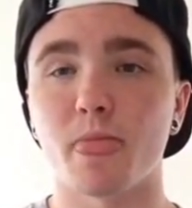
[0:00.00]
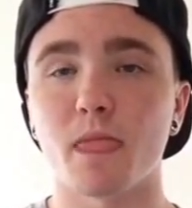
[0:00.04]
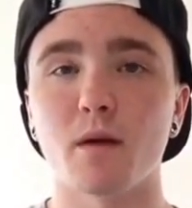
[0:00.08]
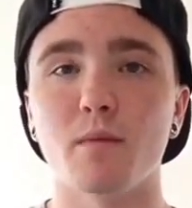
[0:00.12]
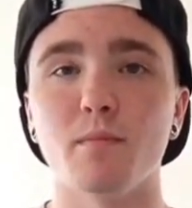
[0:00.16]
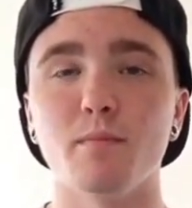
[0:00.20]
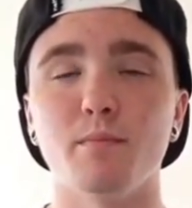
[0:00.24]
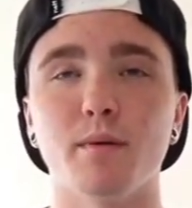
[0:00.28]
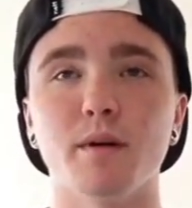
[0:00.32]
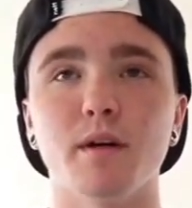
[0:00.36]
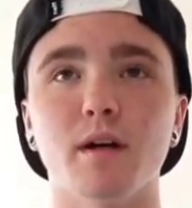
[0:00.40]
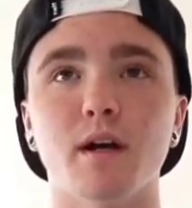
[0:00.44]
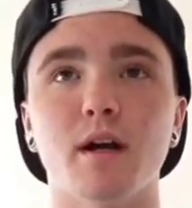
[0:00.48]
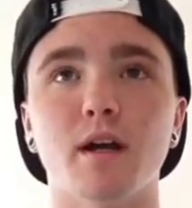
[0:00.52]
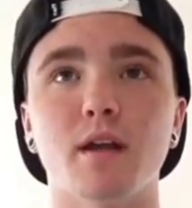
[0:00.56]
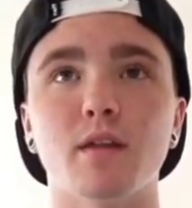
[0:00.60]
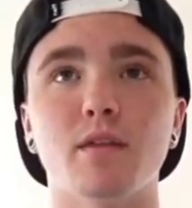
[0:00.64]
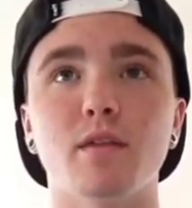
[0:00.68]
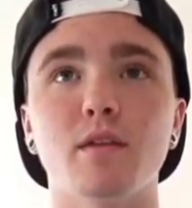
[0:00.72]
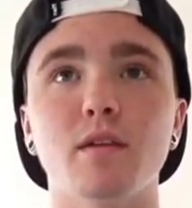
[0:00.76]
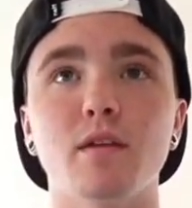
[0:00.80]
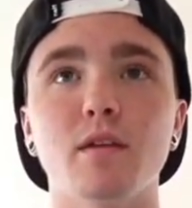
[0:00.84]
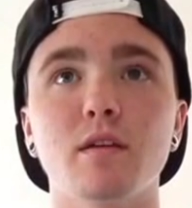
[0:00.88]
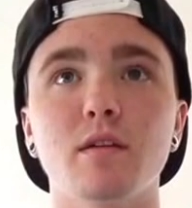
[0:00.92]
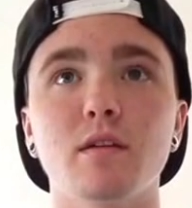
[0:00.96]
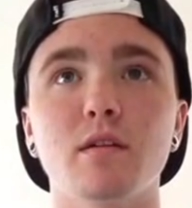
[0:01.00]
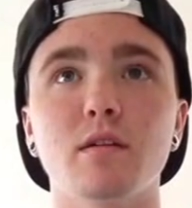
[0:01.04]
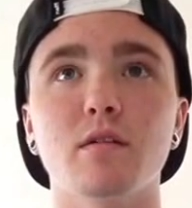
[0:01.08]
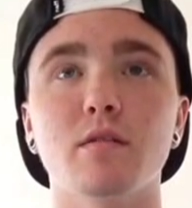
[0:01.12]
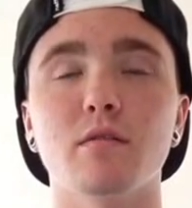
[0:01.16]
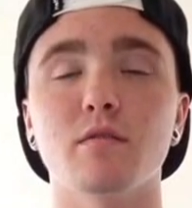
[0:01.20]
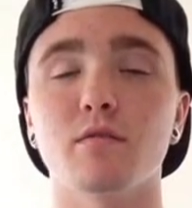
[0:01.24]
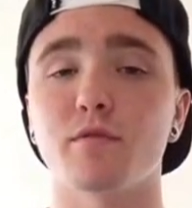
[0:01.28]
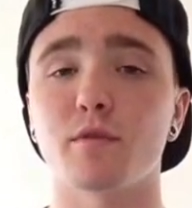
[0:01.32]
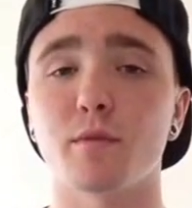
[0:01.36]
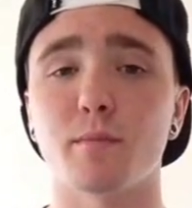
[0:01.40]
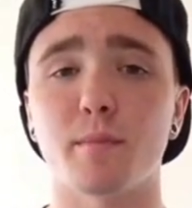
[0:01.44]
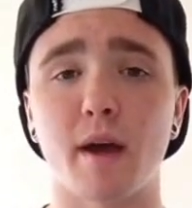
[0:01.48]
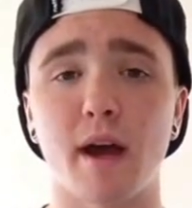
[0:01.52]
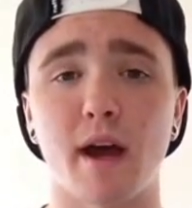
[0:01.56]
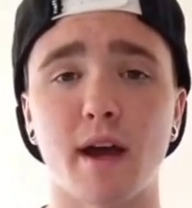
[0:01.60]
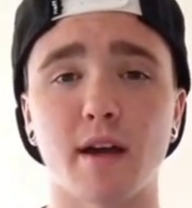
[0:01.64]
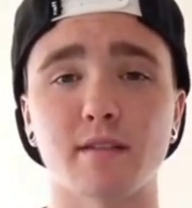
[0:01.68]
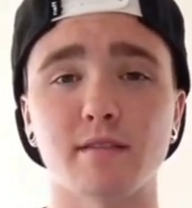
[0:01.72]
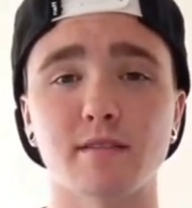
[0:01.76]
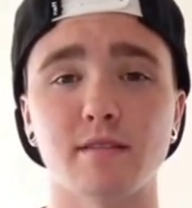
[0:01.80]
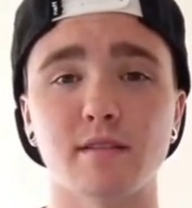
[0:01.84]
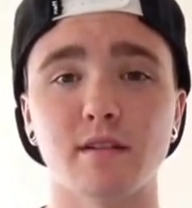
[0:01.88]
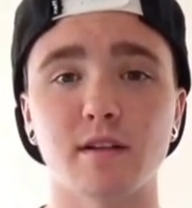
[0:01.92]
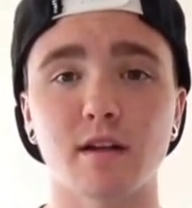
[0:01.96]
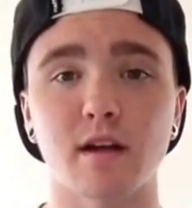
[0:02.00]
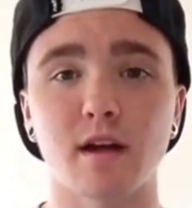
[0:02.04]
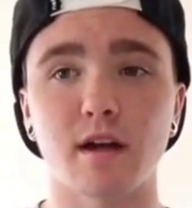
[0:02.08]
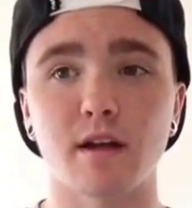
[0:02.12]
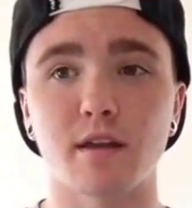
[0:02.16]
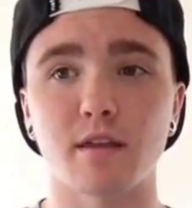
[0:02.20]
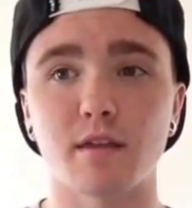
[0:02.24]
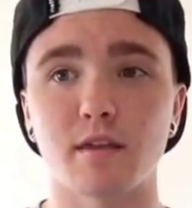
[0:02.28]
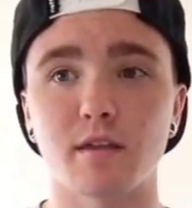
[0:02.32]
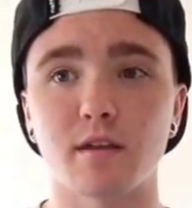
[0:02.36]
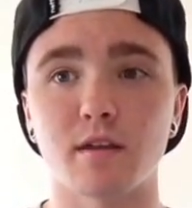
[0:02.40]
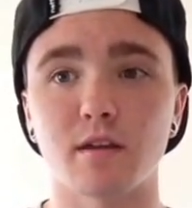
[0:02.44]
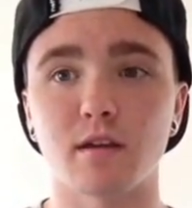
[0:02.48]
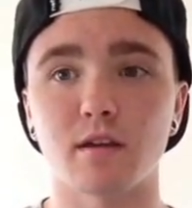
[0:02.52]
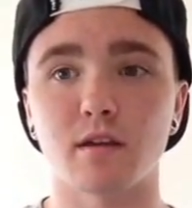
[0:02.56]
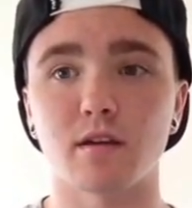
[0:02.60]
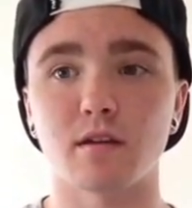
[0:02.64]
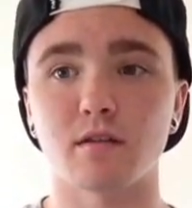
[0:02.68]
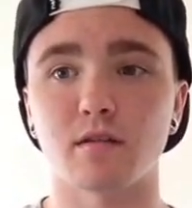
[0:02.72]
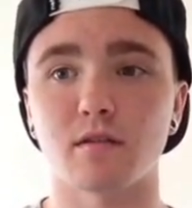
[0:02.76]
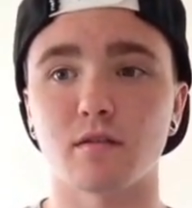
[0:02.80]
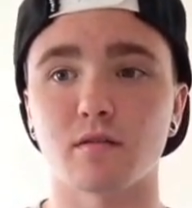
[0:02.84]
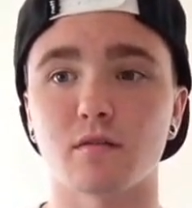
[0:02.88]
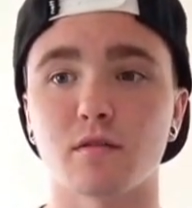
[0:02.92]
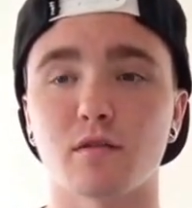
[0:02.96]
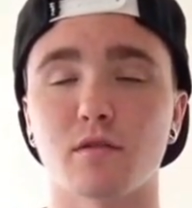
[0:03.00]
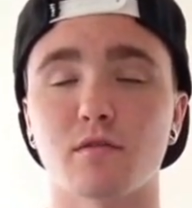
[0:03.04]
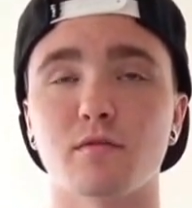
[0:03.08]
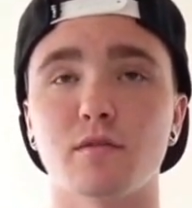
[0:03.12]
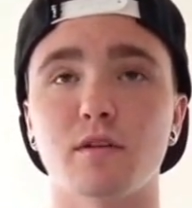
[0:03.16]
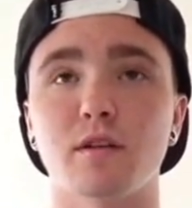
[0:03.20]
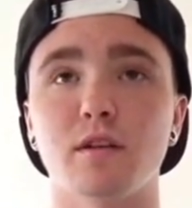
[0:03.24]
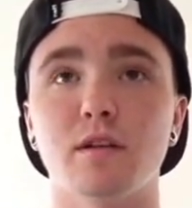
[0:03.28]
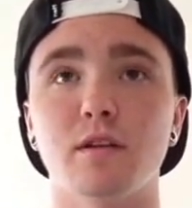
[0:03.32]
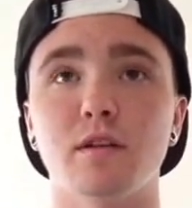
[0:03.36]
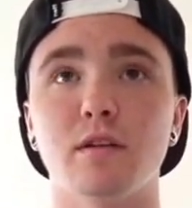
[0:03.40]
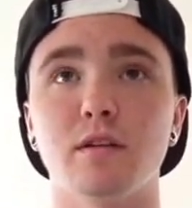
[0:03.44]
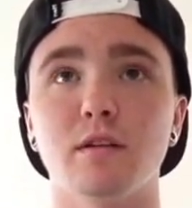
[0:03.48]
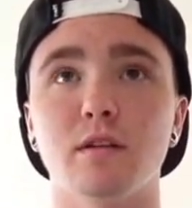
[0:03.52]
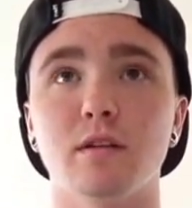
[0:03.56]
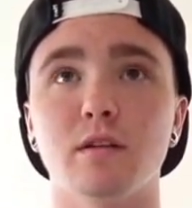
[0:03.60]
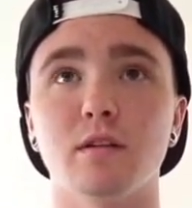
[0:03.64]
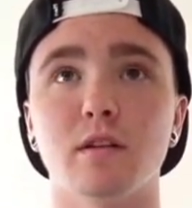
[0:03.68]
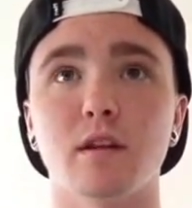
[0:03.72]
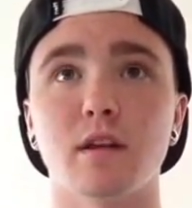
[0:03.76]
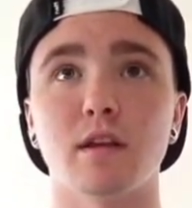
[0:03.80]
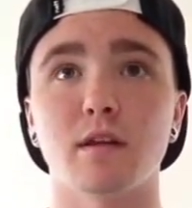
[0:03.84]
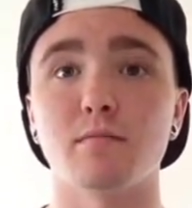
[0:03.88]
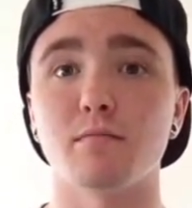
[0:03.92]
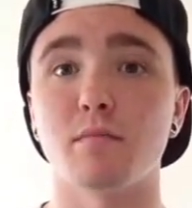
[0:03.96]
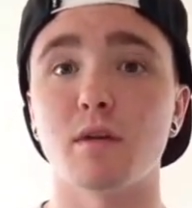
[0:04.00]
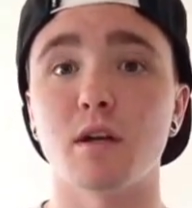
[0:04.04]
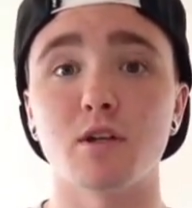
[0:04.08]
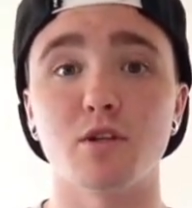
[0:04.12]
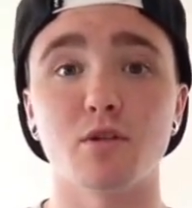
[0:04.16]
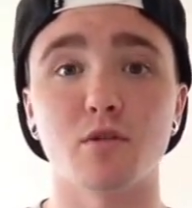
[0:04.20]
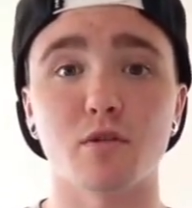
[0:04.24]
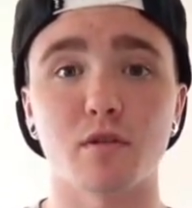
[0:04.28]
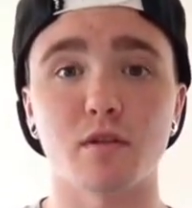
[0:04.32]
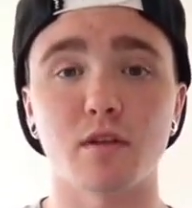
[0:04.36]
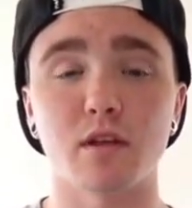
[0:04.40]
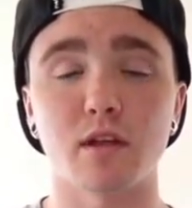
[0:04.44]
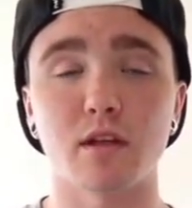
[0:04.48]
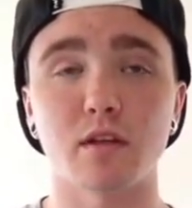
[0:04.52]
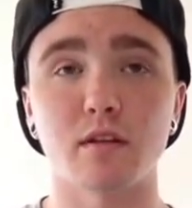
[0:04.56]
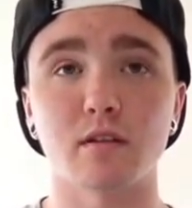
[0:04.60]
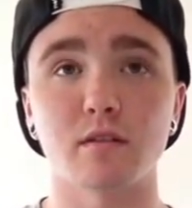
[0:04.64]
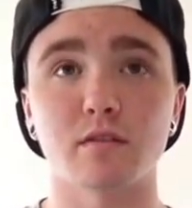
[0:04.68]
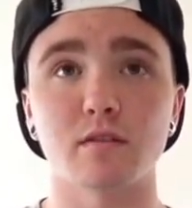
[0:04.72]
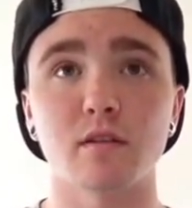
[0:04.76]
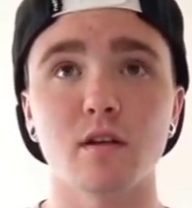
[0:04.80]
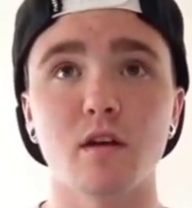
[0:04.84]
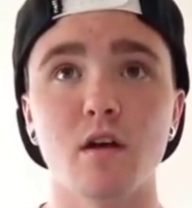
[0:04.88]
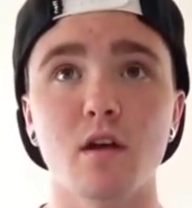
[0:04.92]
But I think for passing, I think the three like major things